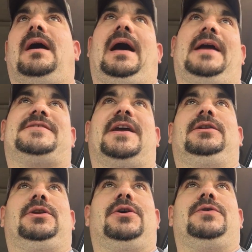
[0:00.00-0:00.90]
I'd say
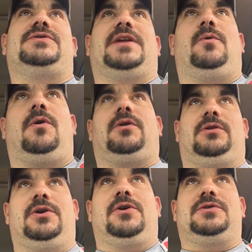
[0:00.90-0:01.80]
loose. They weren't
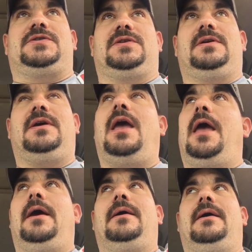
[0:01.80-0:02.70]
loose.
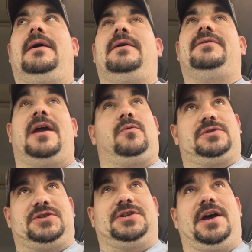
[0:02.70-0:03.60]
They were
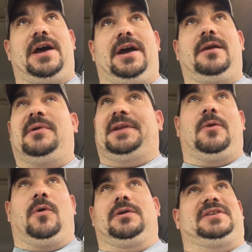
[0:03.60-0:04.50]
snug, but they
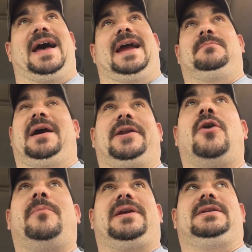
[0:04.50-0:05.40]
weren't tight by
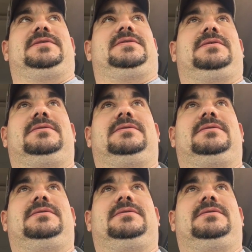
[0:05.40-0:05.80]
no means.